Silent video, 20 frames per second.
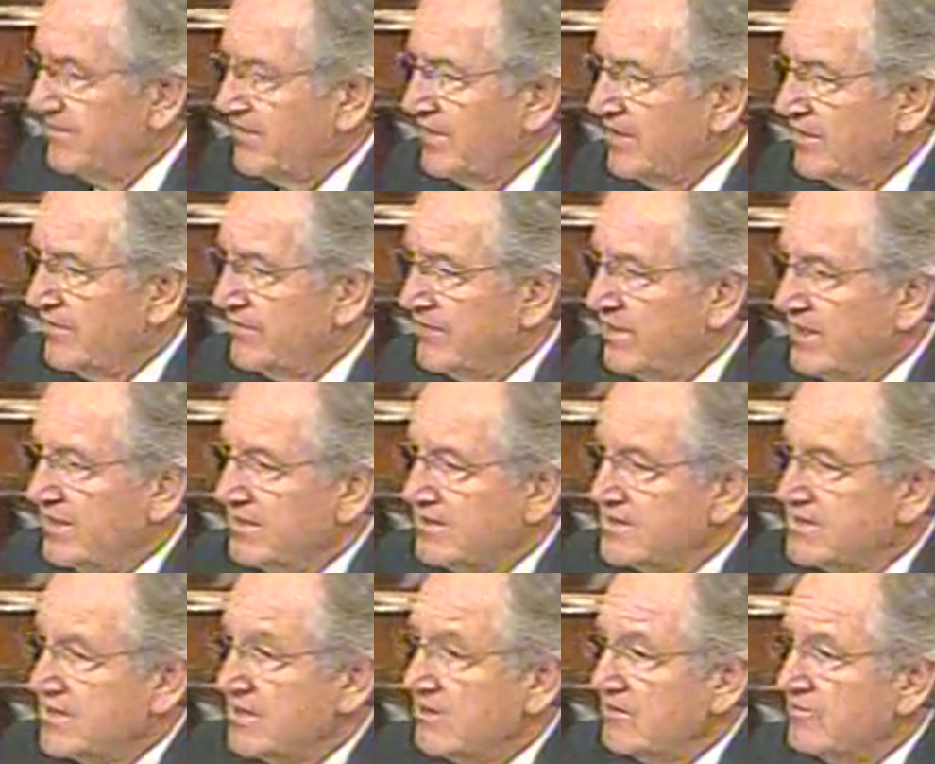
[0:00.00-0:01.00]
our friend, the
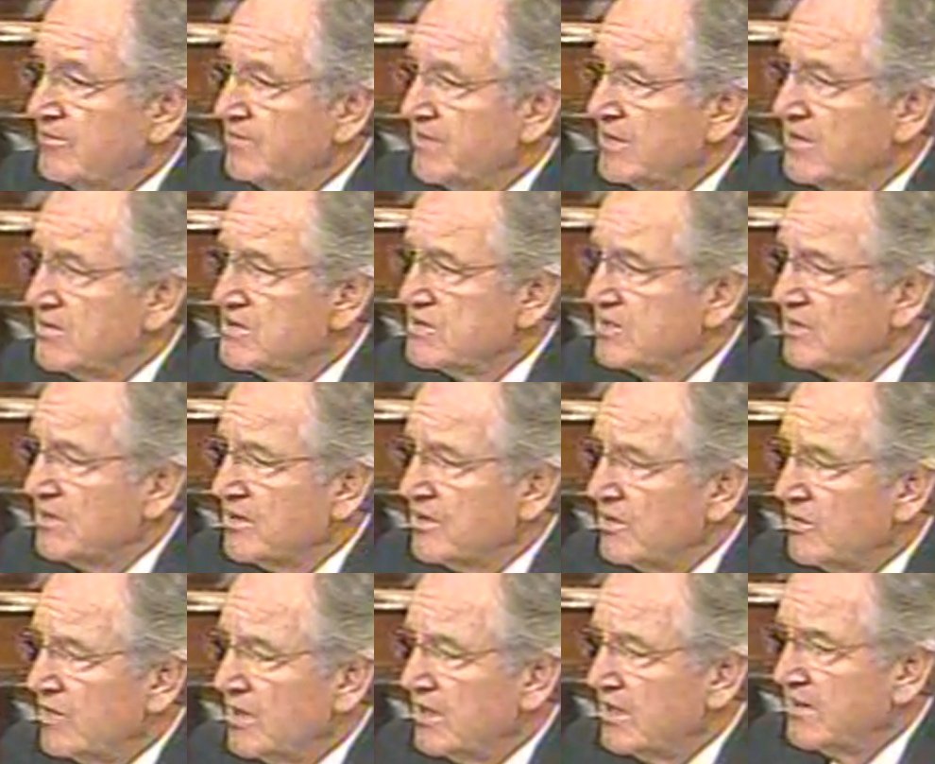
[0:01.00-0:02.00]
senator from Arizona,
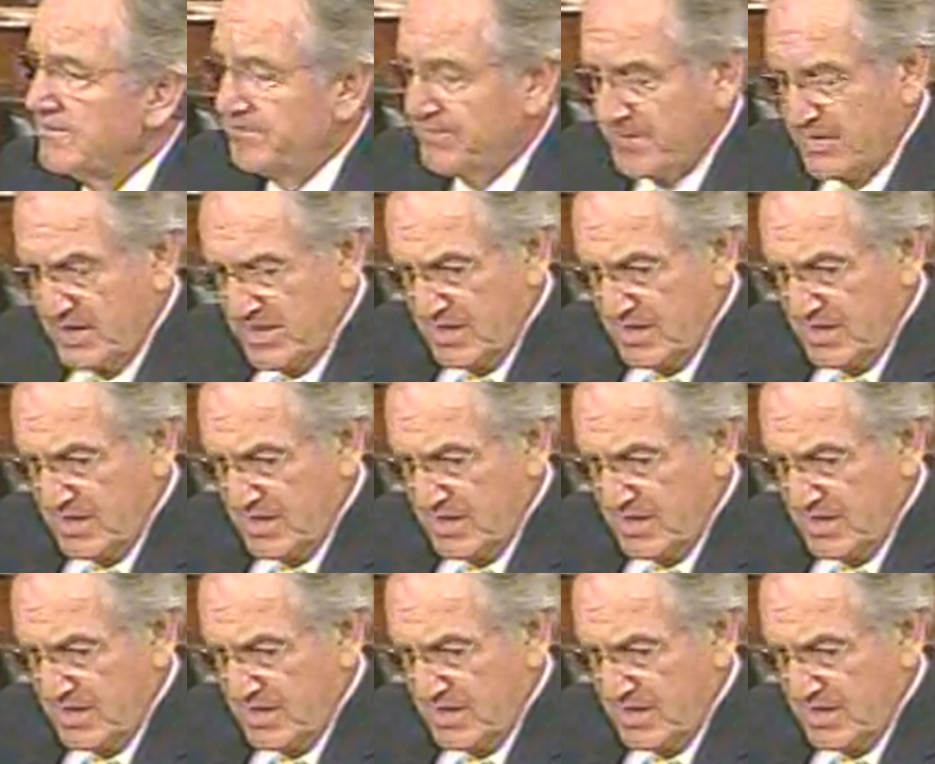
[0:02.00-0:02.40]
go on.